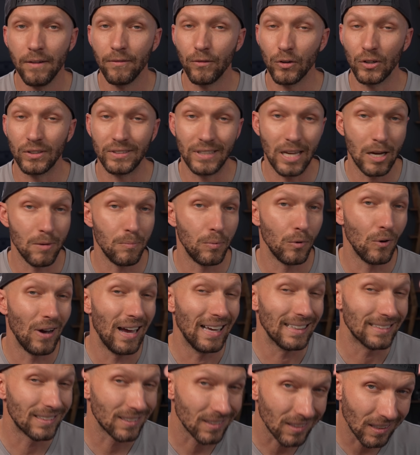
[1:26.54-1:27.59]
For example,
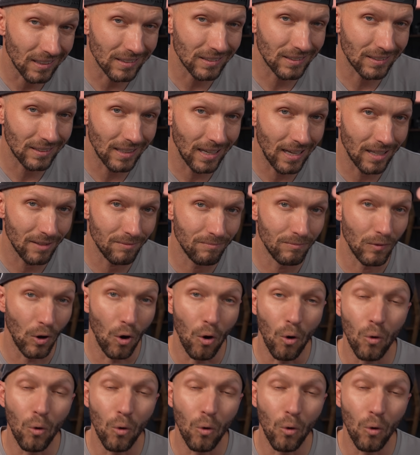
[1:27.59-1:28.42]
at sunset,